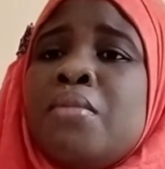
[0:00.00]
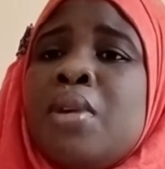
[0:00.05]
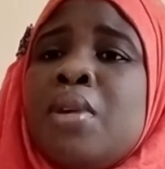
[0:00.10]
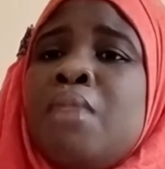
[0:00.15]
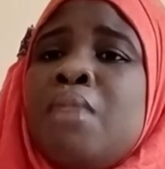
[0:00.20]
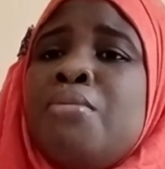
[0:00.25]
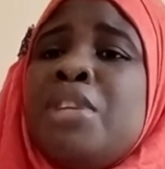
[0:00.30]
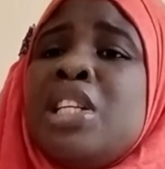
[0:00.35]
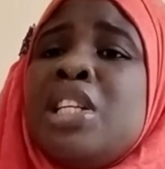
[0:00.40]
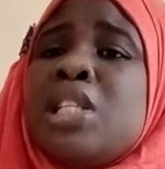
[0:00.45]

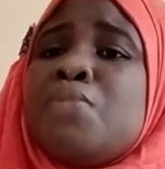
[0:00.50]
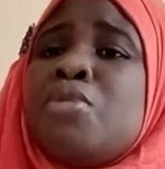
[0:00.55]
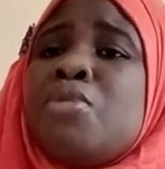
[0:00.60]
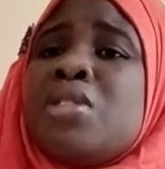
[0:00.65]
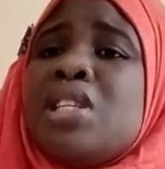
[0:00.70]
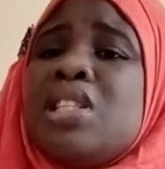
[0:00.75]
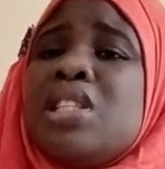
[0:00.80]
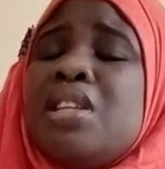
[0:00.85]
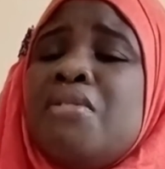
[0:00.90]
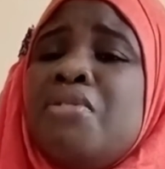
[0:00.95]

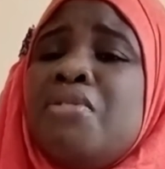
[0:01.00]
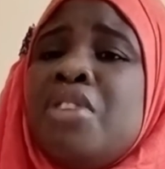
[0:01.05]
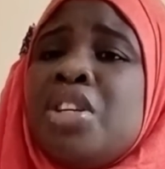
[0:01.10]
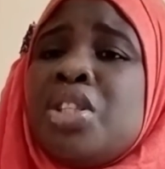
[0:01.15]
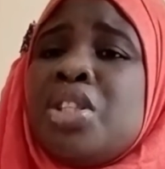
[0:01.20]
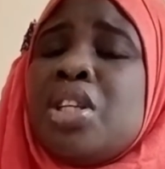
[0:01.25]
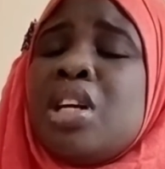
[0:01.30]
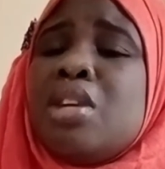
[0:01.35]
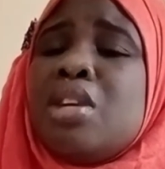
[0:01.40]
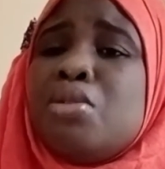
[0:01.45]
predisposing the
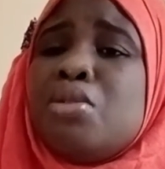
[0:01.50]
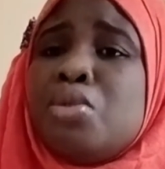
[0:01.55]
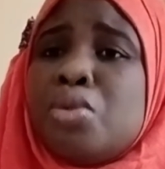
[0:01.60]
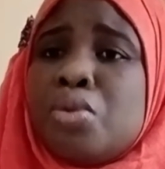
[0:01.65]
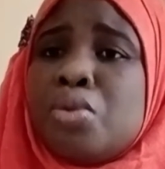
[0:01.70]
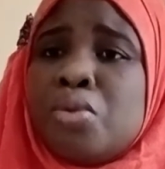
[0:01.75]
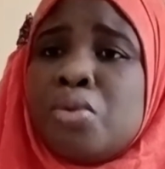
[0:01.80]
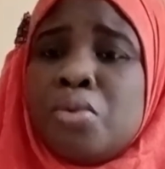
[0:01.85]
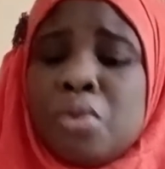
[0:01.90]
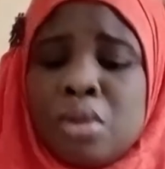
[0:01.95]
fish
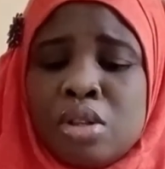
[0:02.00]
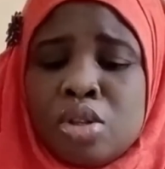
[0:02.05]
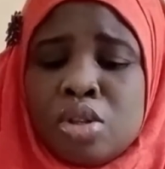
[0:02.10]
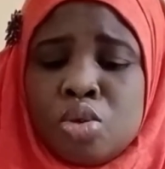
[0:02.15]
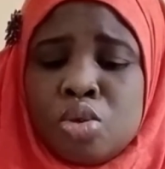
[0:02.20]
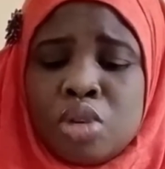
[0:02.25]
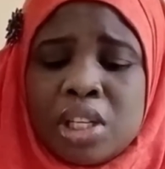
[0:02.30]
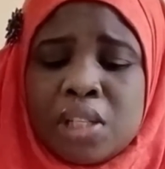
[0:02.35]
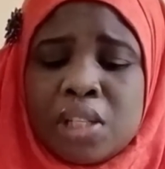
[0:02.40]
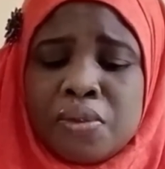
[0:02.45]
to
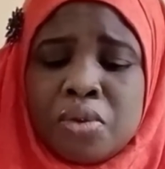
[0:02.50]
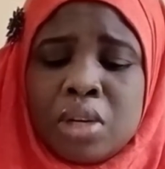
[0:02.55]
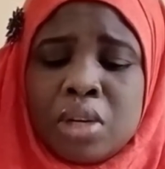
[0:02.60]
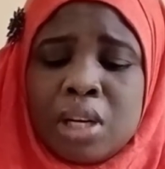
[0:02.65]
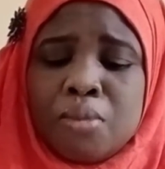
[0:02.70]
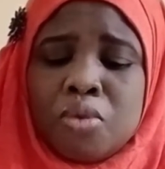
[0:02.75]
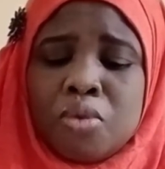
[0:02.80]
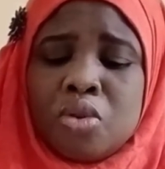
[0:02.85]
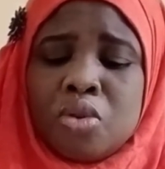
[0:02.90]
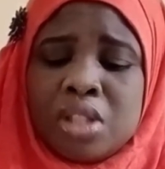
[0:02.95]

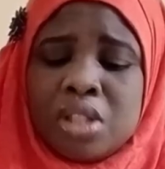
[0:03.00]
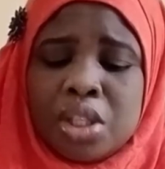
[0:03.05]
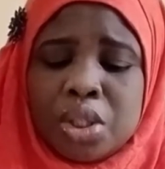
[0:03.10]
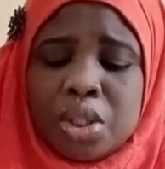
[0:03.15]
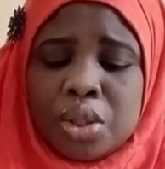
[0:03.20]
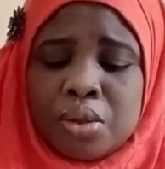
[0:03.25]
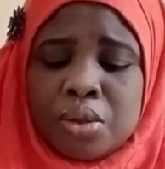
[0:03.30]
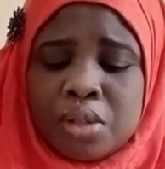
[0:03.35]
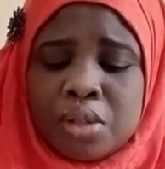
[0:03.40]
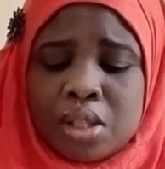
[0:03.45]
stressful
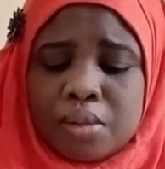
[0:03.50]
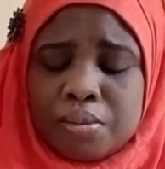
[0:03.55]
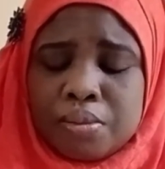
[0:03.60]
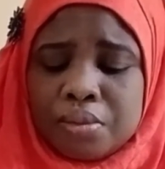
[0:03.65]
conditions.